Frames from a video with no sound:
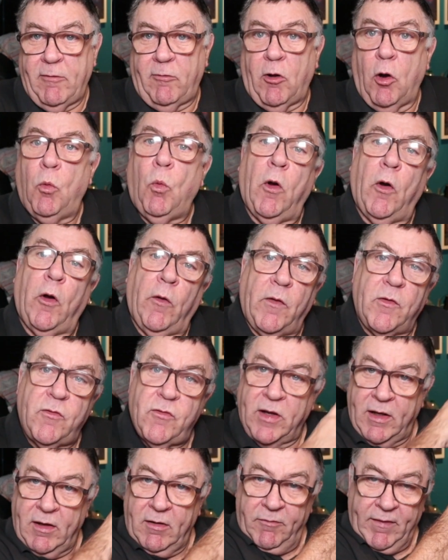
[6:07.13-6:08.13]
I've got one on the
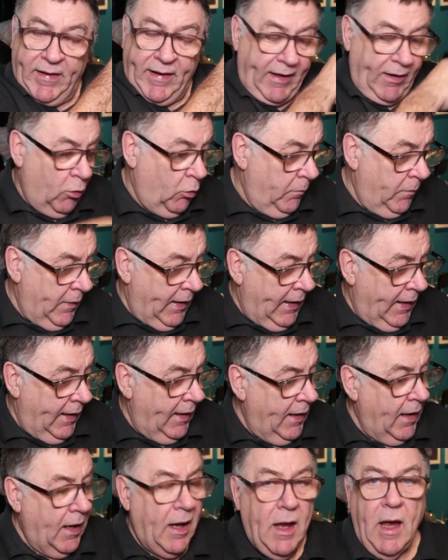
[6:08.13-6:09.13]
TV up there,
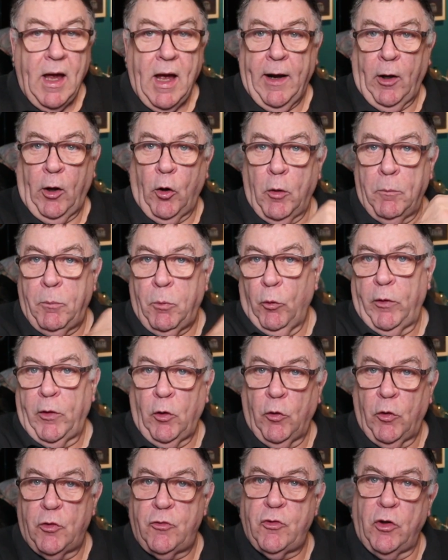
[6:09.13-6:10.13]
and I'm going to put the
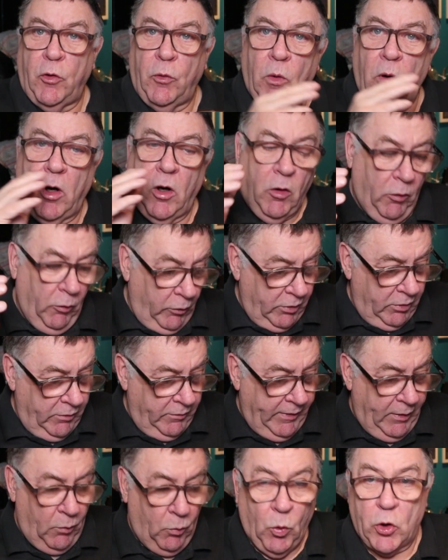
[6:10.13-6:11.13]
other two on
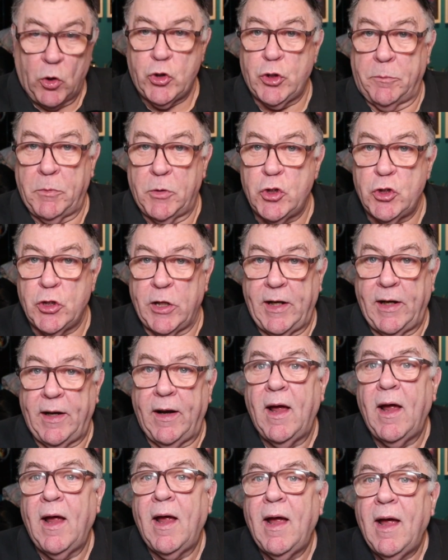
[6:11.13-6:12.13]
the washing machine
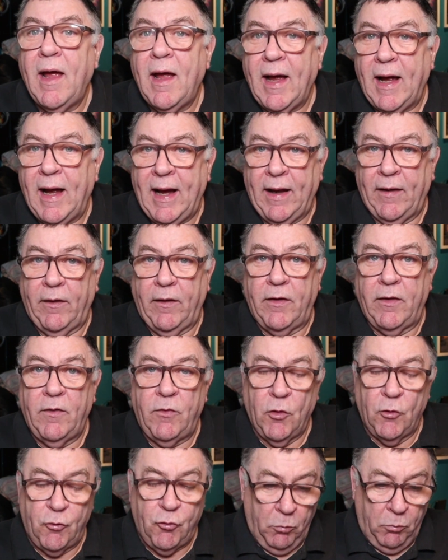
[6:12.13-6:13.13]
and
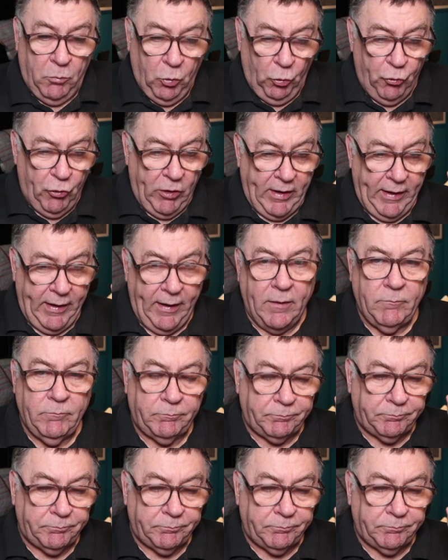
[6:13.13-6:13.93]
the tumble dryer.